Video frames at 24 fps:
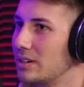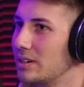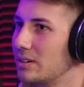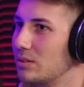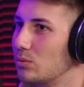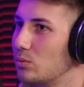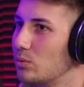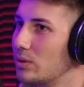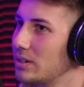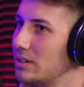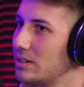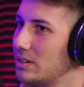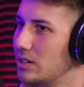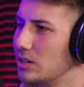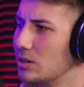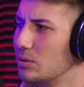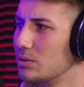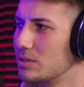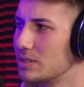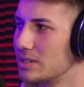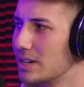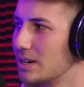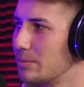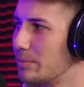what year
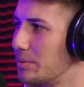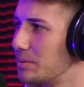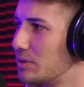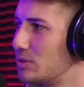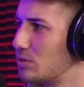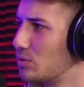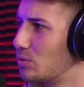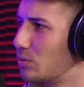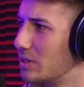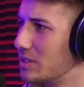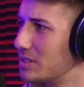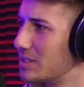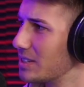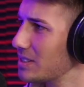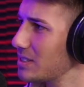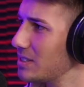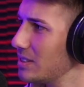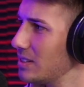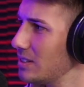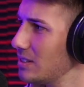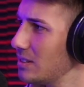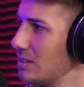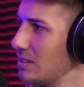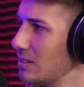was that? Maybe
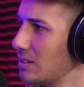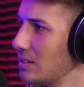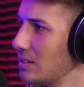2016?